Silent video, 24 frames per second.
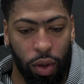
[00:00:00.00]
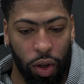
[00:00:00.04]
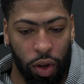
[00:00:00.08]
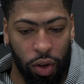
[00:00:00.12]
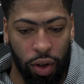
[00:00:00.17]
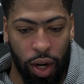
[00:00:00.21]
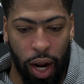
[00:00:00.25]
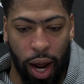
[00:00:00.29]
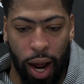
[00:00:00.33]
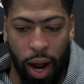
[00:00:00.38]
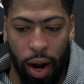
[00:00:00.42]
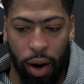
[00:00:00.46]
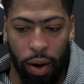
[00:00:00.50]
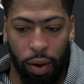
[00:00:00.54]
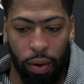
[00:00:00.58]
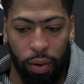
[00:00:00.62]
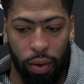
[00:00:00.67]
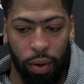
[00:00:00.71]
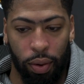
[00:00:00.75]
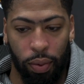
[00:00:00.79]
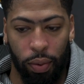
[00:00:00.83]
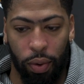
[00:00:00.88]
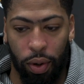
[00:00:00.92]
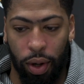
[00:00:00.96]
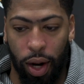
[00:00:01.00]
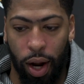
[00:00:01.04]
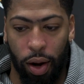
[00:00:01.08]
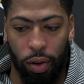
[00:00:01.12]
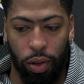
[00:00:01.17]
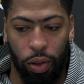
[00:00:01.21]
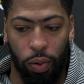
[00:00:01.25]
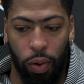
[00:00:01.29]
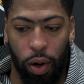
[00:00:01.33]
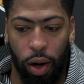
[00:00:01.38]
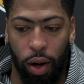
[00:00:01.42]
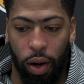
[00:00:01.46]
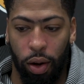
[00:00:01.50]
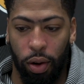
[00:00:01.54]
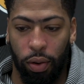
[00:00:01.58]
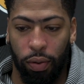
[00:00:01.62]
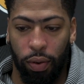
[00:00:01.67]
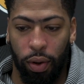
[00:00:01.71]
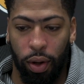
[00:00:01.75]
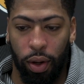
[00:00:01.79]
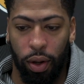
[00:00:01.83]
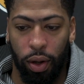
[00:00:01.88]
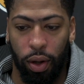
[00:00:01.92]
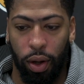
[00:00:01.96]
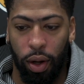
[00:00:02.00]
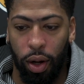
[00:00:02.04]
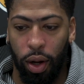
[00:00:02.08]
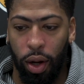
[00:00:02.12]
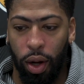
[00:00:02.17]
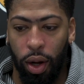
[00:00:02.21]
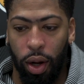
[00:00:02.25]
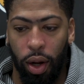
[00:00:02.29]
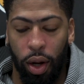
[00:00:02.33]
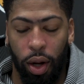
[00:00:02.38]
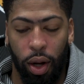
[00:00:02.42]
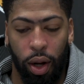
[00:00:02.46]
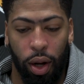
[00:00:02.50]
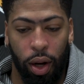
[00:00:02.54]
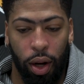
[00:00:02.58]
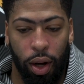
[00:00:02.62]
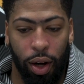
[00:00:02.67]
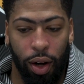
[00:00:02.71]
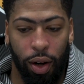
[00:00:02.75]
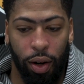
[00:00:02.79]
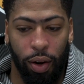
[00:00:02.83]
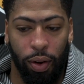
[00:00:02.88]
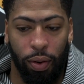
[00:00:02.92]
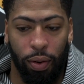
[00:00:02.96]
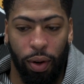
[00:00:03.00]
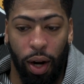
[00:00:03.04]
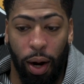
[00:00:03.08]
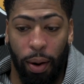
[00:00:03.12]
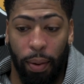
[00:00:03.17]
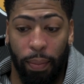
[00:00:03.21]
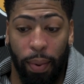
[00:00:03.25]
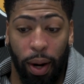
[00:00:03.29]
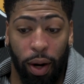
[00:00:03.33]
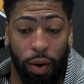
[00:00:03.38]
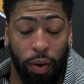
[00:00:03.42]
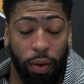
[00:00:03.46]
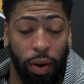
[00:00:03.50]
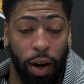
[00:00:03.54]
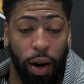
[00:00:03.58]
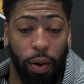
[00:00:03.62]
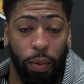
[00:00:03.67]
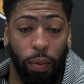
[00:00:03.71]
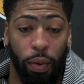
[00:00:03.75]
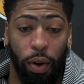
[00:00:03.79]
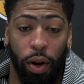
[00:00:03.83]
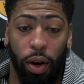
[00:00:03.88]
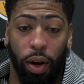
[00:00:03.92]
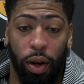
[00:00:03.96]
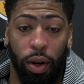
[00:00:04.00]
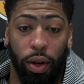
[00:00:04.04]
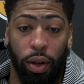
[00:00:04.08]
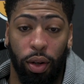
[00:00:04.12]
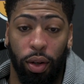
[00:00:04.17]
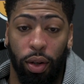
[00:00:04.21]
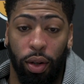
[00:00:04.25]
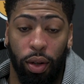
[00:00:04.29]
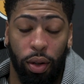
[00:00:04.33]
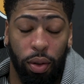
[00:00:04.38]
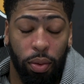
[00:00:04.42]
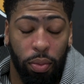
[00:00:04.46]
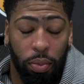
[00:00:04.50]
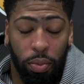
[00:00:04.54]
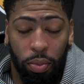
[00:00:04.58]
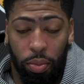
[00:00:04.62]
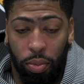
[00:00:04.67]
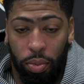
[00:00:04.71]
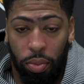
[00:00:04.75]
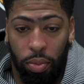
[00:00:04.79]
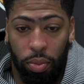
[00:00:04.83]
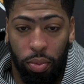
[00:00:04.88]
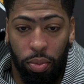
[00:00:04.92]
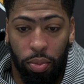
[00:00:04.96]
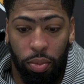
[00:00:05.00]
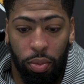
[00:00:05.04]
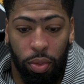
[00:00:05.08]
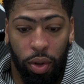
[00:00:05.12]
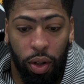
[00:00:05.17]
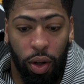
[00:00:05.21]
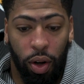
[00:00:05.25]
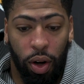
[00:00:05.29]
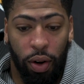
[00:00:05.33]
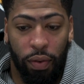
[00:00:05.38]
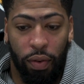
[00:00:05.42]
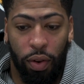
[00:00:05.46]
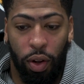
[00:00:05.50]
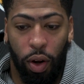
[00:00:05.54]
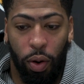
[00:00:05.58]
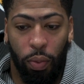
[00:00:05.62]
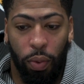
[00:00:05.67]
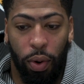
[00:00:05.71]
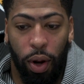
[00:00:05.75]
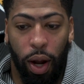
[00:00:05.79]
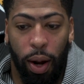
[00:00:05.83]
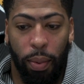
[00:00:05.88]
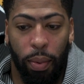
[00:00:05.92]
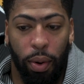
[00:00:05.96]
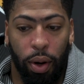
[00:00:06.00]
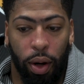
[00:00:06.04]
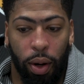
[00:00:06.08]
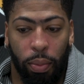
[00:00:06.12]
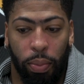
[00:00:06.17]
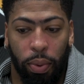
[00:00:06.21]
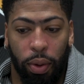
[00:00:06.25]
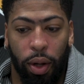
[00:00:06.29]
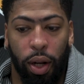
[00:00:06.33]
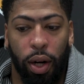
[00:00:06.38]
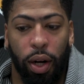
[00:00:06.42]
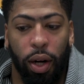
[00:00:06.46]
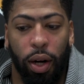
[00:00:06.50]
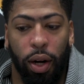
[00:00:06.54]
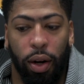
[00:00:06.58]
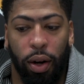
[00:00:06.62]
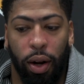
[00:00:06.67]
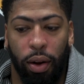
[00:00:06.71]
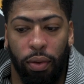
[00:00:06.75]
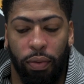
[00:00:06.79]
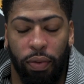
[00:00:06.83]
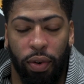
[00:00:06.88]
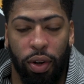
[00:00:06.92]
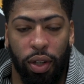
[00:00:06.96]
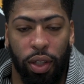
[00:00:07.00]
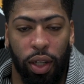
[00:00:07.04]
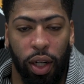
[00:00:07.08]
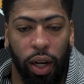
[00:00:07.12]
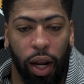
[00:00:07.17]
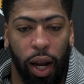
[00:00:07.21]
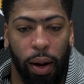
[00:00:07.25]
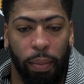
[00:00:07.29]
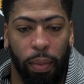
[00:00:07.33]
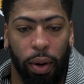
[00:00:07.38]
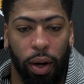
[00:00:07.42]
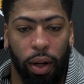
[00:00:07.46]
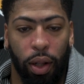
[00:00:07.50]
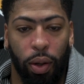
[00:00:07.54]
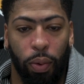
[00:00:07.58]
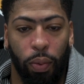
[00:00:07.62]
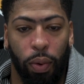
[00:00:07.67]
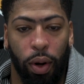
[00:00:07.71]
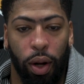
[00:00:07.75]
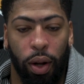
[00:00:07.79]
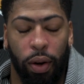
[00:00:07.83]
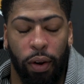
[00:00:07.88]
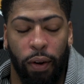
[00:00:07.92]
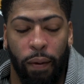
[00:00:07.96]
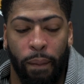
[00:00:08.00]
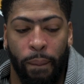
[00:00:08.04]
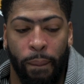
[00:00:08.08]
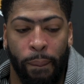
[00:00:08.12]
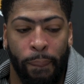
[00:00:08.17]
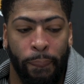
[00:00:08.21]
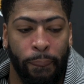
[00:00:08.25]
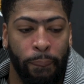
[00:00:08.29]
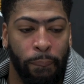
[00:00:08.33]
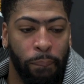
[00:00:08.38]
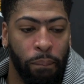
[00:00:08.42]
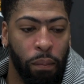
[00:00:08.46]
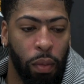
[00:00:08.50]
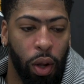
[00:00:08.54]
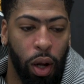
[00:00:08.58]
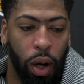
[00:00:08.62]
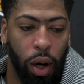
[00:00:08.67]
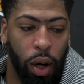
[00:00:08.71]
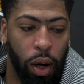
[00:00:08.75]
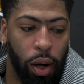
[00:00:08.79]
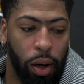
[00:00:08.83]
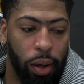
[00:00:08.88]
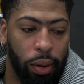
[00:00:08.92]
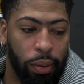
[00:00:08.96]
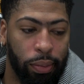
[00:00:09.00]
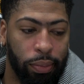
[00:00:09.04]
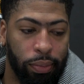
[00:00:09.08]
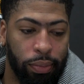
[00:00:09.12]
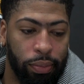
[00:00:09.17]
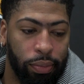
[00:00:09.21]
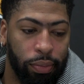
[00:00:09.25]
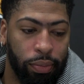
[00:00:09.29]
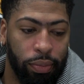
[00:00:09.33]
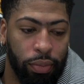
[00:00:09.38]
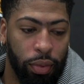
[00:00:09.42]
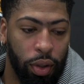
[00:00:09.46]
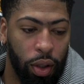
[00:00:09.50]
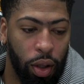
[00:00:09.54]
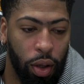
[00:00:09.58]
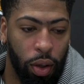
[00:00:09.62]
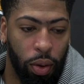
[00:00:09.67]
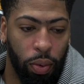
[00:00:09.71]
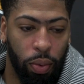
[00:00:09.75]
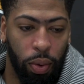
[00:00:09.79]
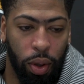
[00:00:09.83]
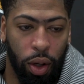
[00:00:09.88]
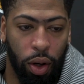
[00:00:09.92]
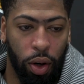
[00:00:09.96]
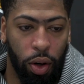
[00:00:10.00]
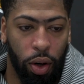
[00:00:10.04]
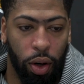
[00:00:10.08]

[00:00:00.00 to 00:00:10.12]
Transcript: you're down, you're down 12, and you know coming back on that run. You know, even though we were able to complete it and, and finish the game and get the win, um, you know when